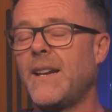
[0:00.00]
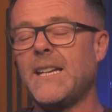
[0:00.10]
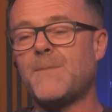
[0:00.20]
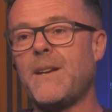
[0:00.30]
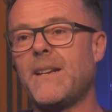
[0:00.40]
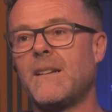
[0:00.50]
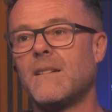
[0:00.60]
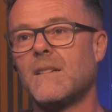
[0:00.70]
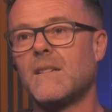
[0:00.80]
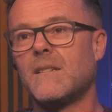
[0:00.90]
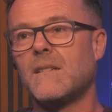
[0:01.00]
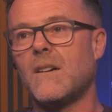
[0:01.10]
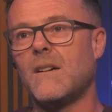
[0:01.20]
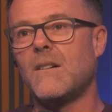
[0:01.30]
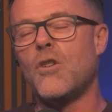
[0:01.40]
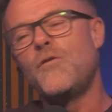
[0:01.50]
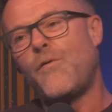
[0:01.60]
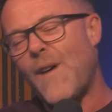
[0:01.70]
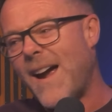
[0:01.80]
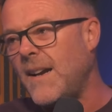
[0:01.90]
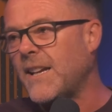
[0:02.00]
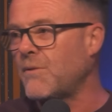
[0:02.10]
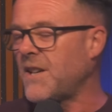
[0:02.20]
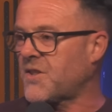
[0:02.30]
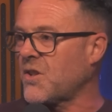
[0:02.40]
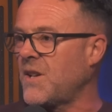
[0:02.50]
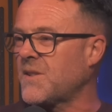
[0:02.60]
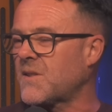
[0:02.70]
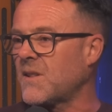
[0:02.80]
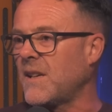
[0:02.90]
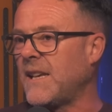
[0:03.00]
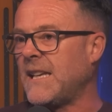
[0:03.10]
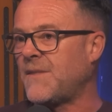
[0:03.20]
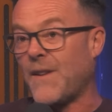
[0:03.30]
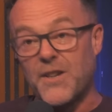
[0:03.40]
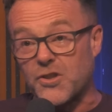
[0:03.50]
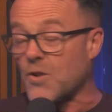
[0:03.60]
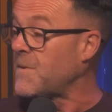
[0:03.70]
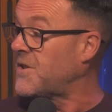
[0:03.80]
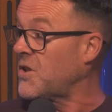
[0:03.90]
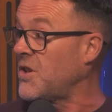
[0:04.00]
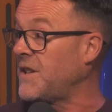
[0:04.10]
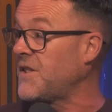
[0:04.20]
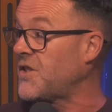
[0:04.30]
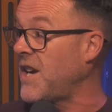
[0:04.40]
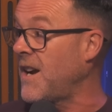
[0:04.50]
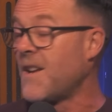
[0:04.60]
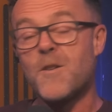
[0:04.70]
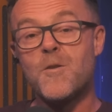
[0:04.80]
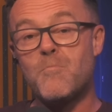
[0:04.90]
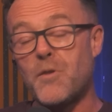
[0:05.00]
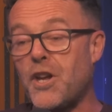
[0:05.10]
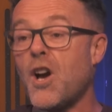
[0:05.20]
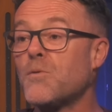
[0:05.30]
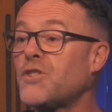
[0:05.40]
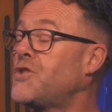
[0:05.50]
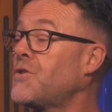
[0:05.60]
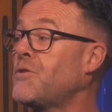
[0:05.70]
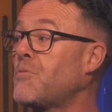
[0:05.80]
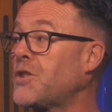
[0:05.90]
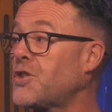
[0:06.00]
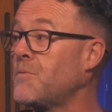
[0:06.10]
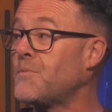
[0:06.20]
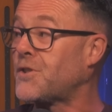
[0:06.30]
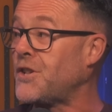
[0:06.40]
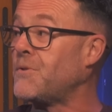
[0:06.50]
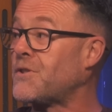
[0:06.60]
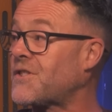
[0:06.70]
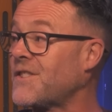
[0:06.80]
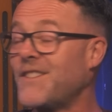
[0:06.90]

think he's been unfairly criticised. He finished up at Sky this year, but I always enjoyed watching him. It was Souness.